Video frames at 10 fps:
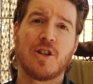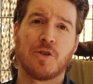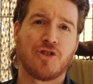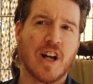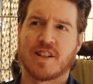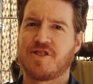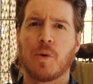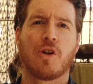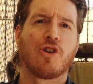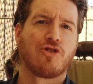You can check to see
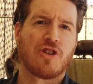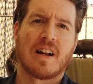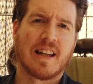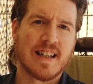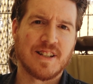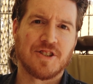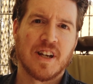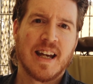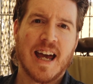where your shuttle is